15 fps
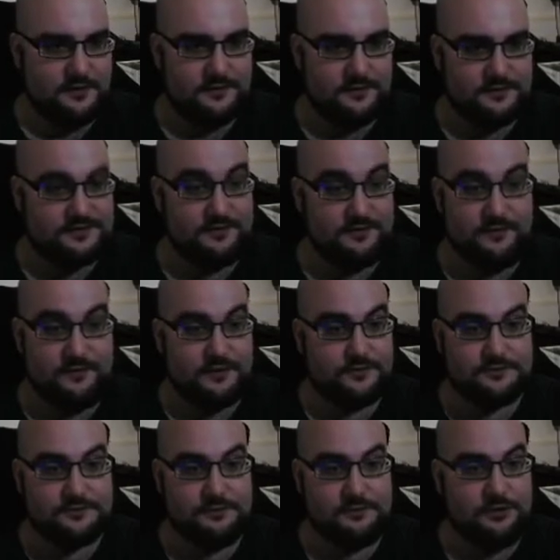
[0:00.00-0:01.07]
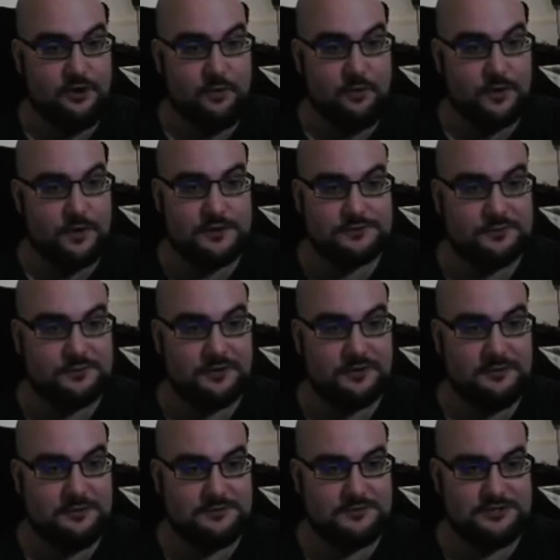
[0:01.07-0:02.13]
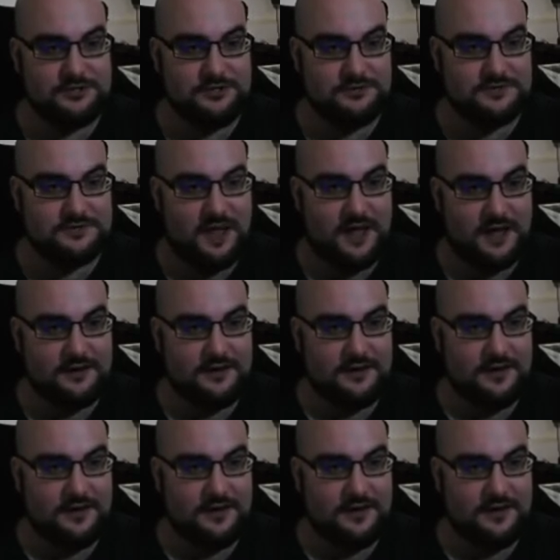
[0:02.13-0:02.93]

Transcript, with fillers: because I figured there's going to be nowhere else we're going to be able to use that.